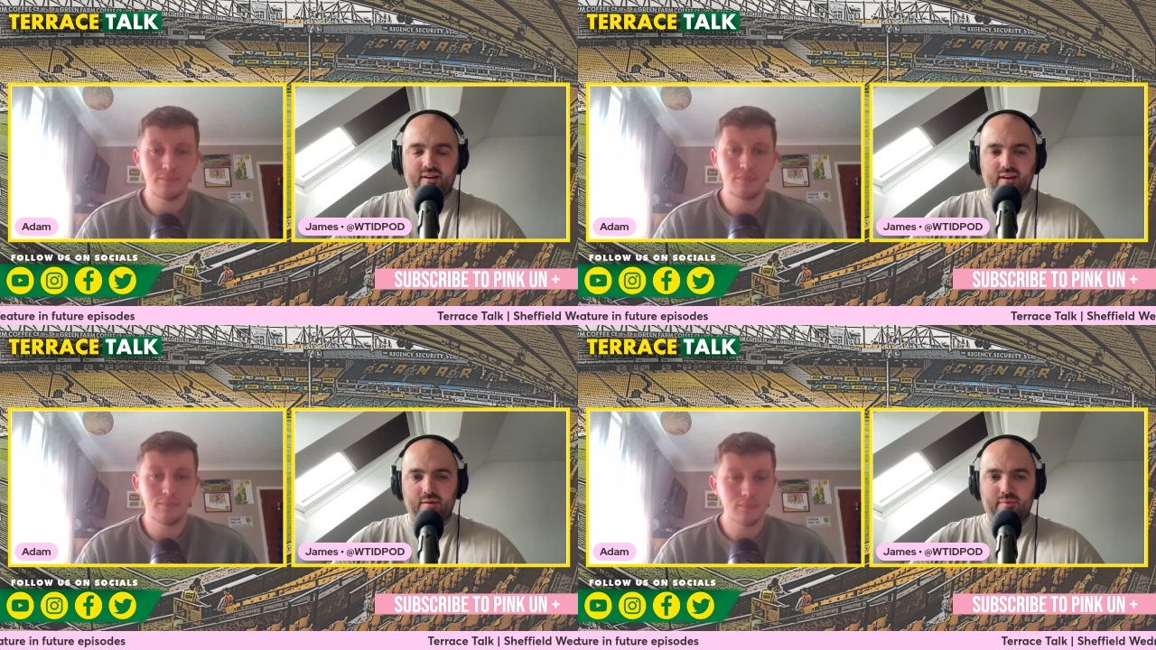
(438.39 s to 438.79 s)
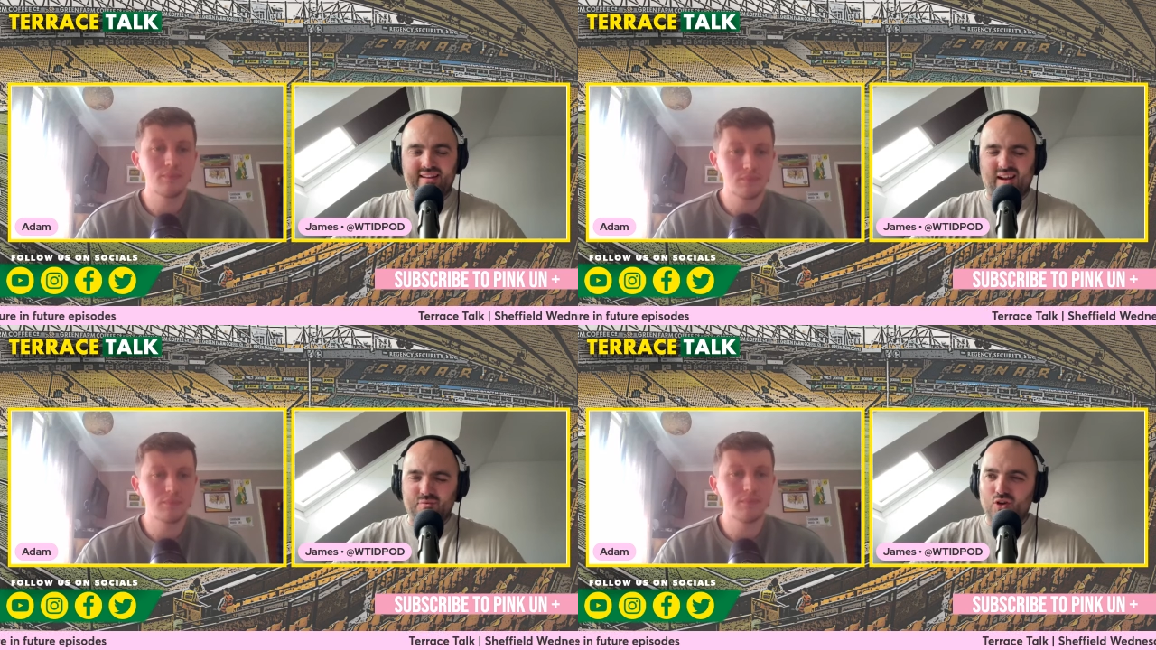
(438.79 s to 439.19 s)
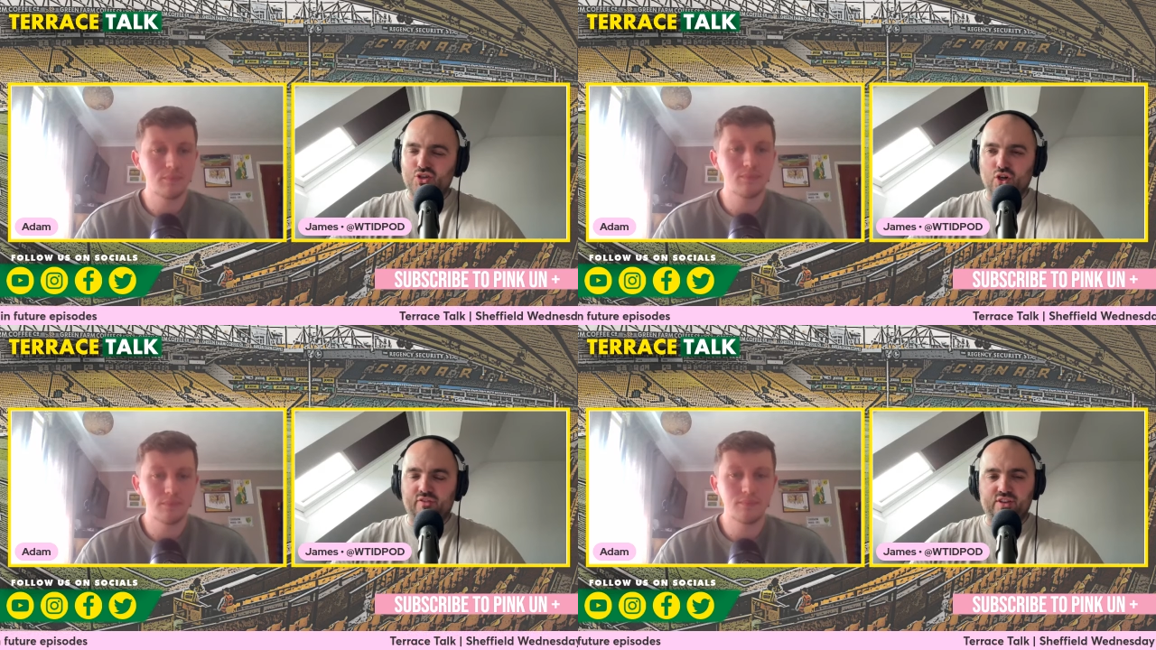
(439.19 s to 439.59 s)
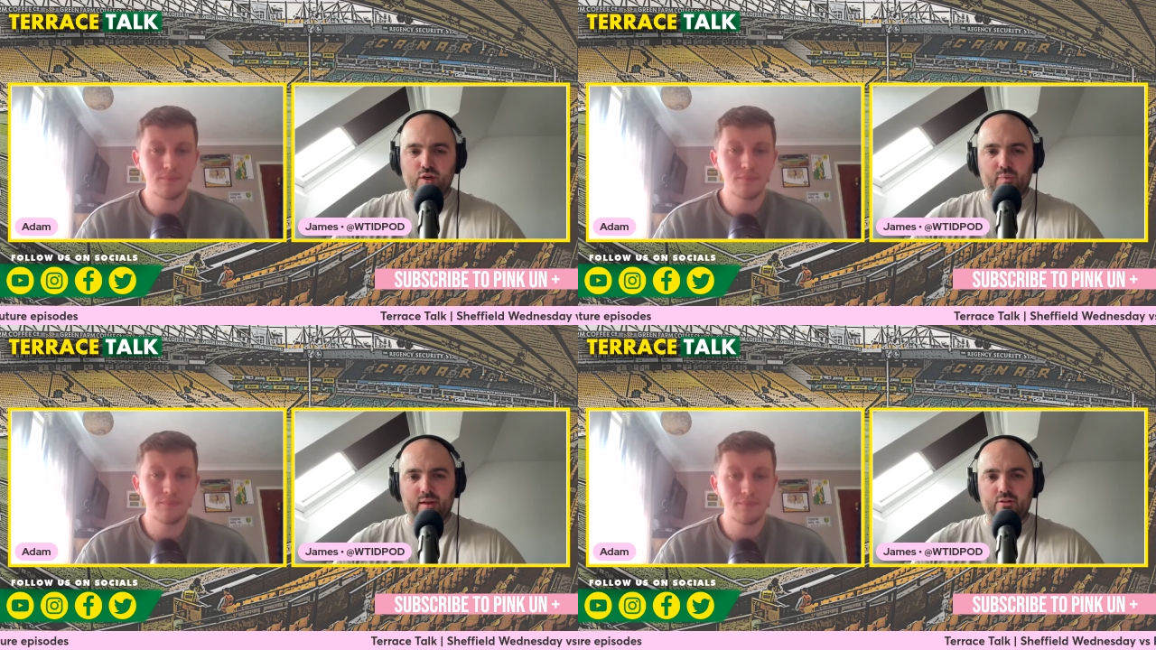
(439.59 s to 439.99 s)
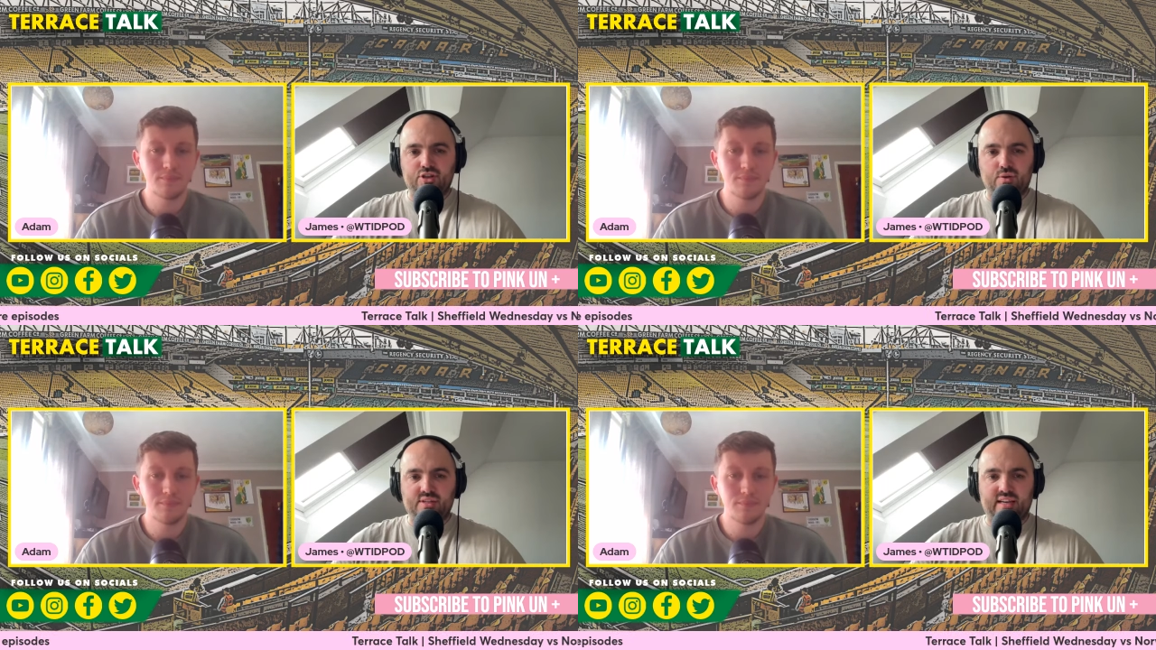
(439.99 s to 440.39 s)
Speaker 1: I'm not sure if he's going to play on
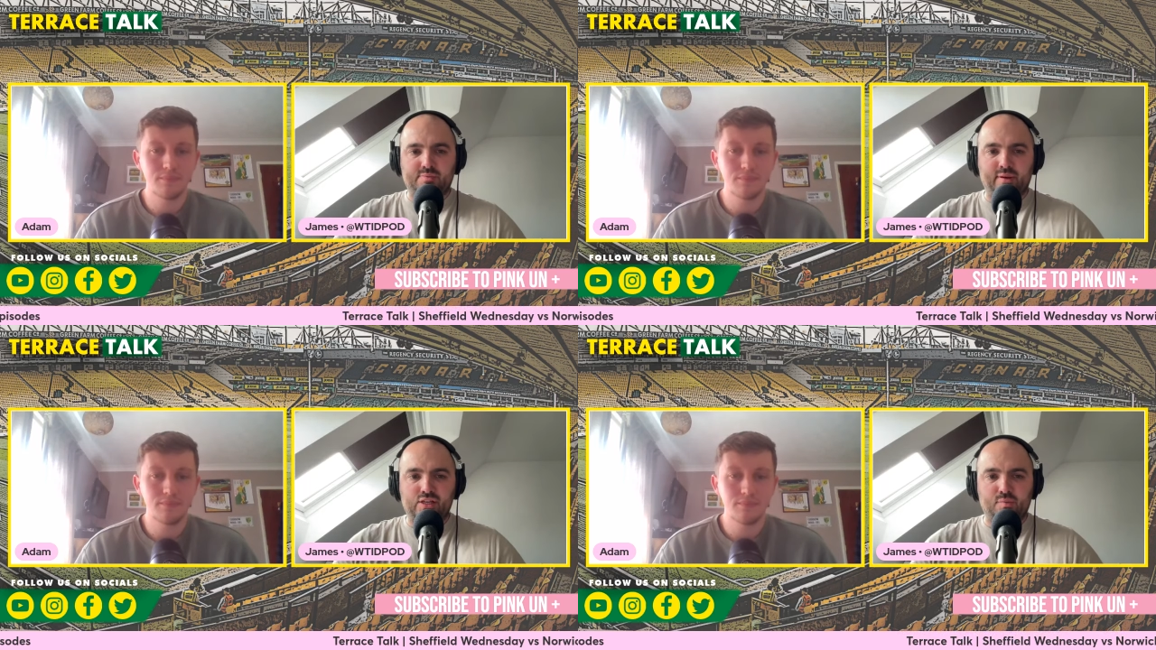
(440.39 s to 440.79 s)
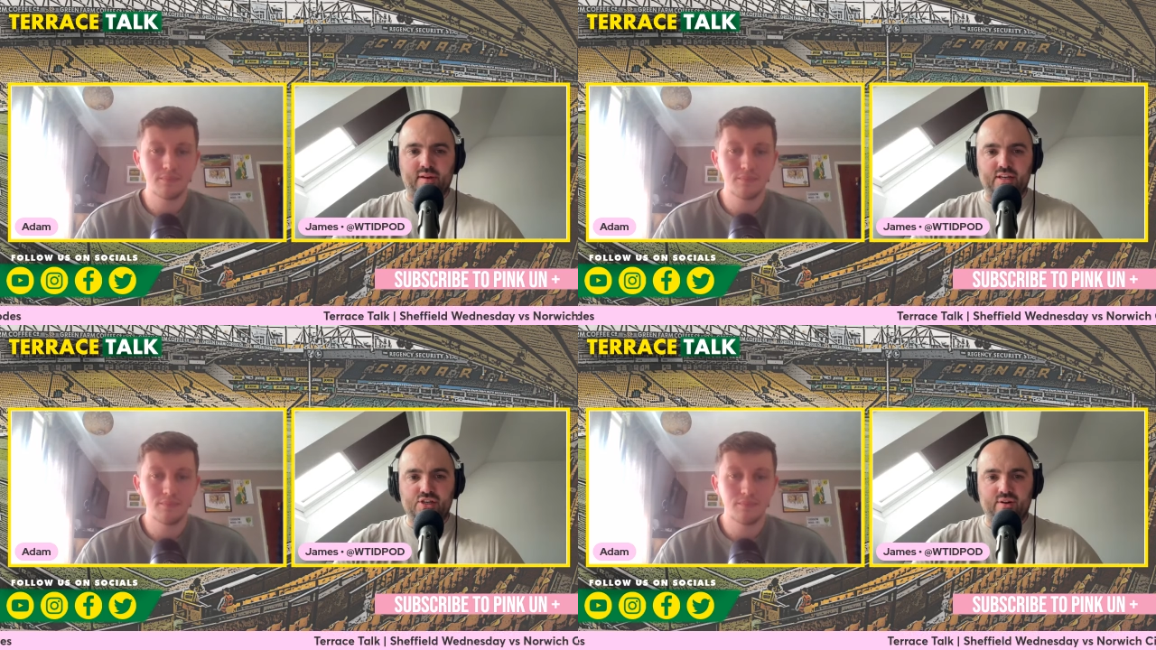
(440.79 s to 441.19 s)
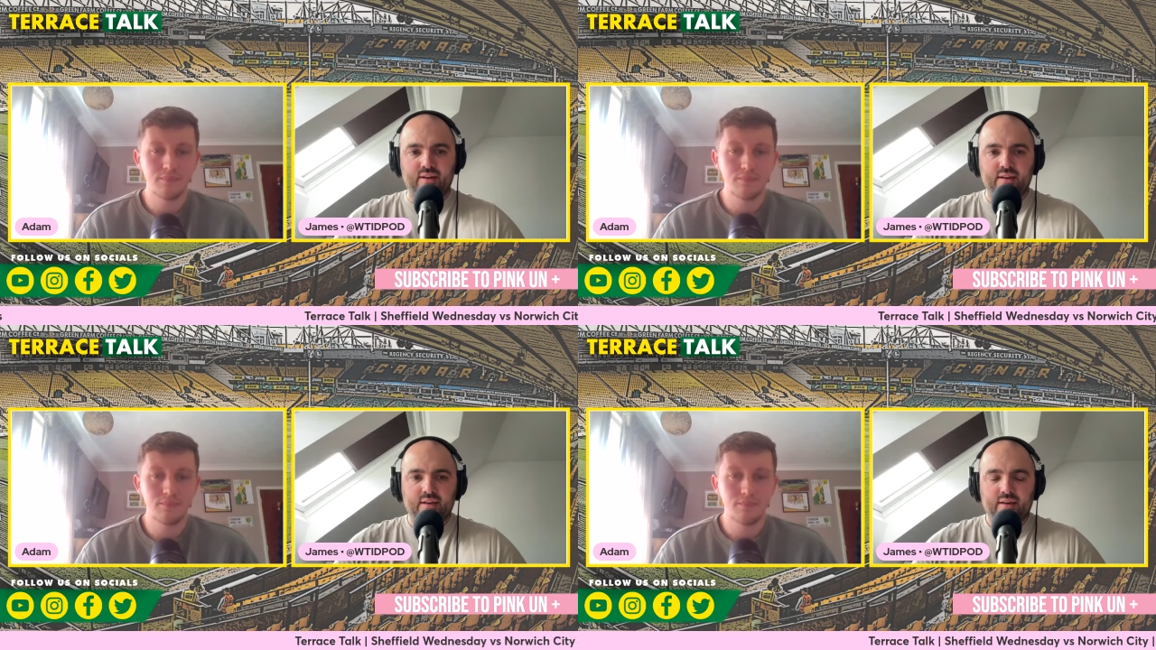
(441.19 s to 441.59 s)
Tuesday. He has picked up an injury.